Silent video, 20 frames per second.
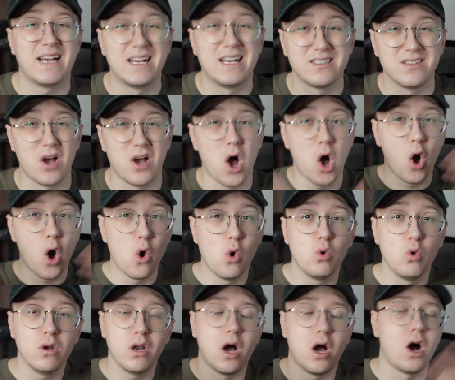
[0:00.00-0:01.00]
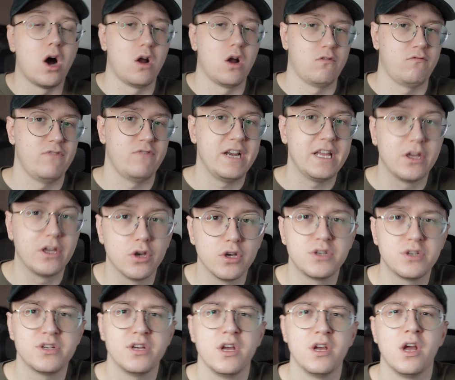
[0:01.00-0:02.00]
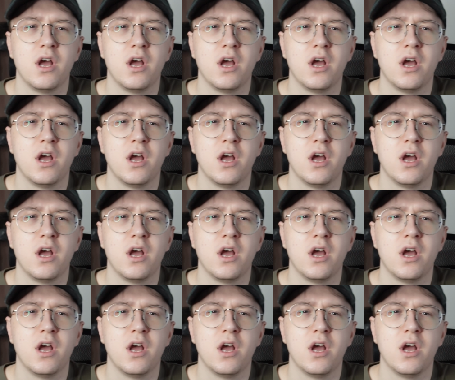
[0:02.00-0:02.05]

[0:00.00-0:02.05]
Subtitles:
as a whole are really good.